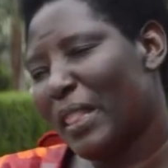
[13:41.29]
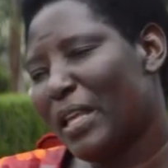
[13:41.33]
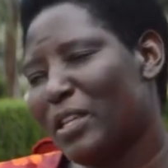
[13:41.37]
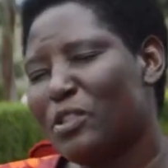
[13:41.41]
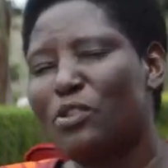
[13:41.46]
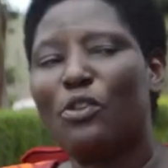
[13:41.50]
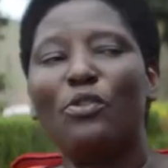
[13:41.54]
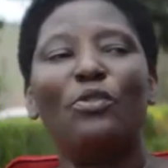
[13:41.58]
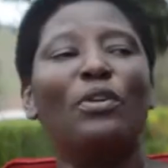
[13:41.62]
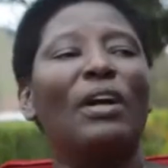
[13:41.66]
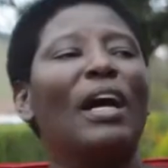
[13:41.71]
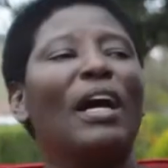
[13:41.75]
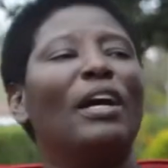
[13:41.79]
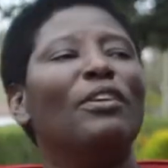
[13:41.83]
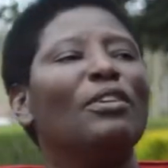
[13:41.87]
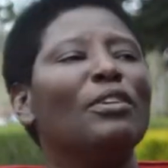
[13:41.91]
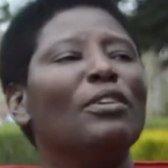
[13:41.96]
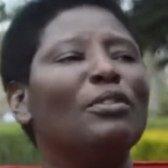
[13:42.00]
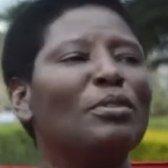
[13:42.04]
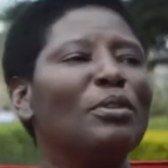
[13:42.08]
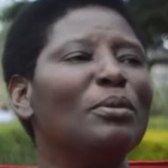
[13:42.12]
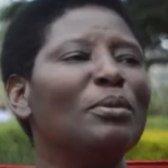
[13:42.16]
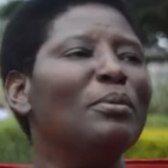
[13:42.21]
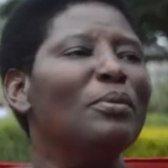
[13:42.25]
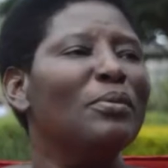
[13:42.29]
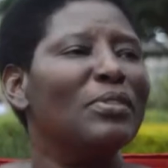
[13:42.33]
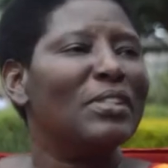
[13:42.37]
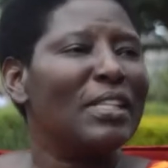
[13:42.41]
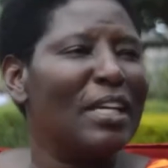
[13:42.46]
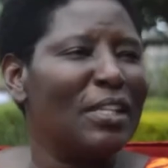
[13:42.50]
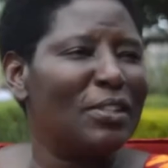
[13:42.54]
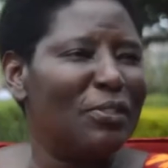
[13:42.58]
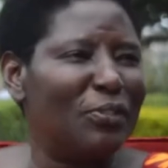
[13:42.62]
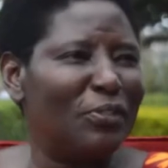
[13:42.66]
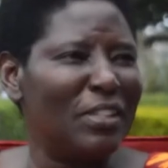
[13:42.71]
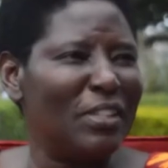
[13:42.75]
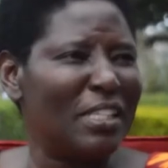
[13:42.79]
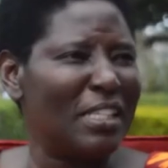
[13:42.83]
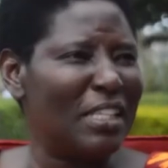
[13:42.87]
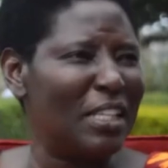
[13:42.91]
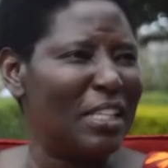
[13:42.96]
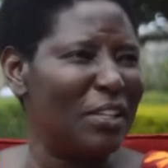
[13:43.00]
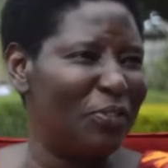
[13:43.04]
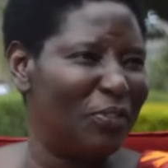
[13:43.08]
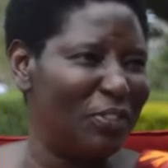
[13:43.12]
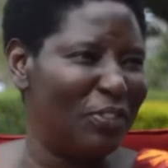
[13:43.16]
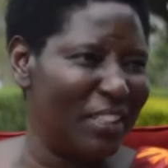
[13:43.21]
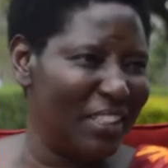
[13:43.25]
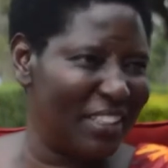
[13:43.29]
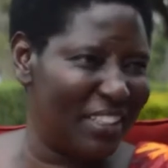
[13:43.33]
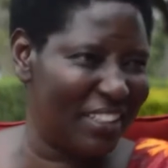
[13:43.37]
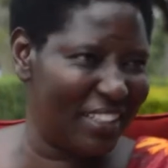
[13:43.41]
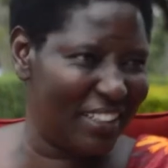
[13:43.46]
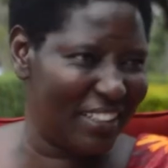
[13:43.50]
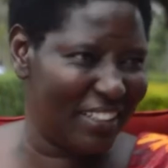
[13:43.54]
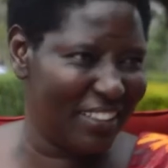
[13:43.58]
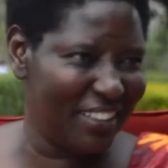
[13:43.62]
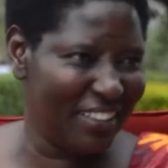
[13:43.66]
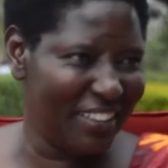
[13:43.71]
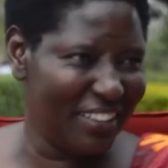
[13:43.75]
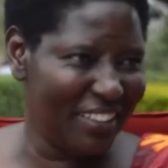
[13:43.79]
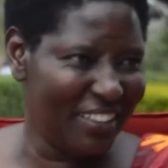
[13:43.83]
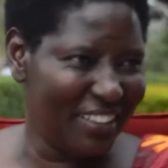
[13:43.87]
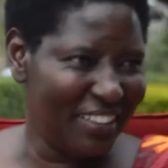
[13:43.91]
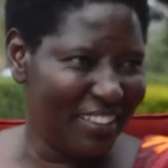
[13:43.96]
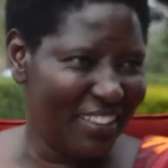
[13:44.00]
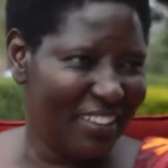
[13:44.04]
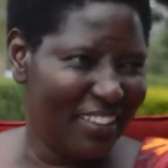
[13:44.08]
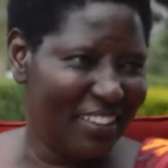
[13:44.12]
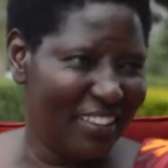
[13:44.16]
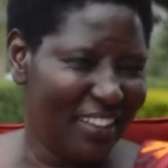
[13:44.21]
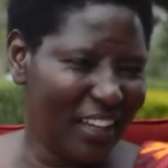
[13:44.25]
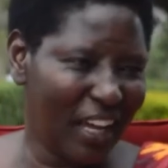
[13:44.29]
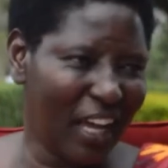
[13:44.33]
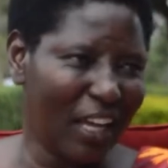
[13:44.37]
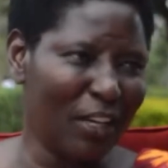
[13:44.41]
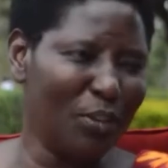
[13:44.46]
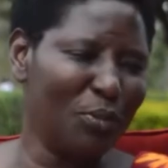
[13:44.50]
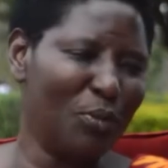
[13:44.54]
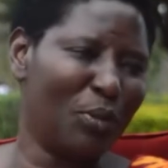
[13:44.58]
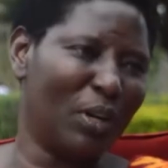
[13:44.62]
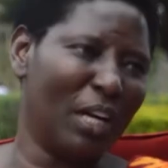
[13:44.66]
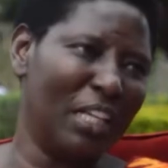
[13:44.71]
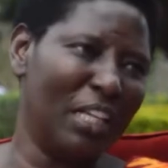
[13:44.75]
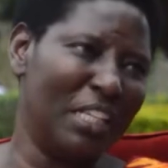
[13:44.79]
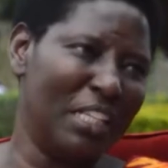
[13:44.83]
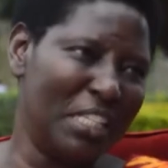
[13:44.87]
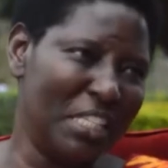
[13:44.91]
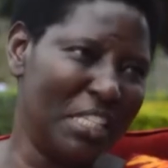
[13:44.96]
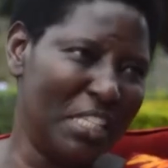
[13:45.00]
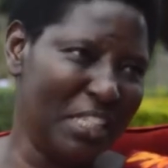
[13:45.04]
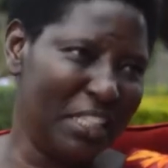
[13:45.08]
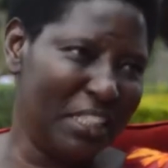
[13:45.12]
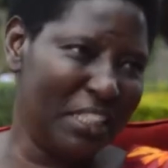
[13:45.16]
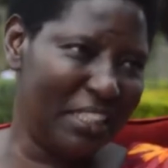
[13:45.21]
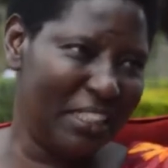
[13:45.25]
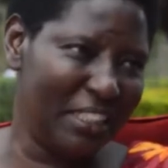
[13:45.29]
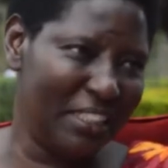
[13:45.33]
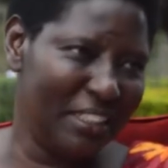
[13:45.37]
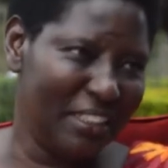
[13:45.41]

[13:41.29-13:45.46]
So you cannot remove such fees definitely. And you can see it.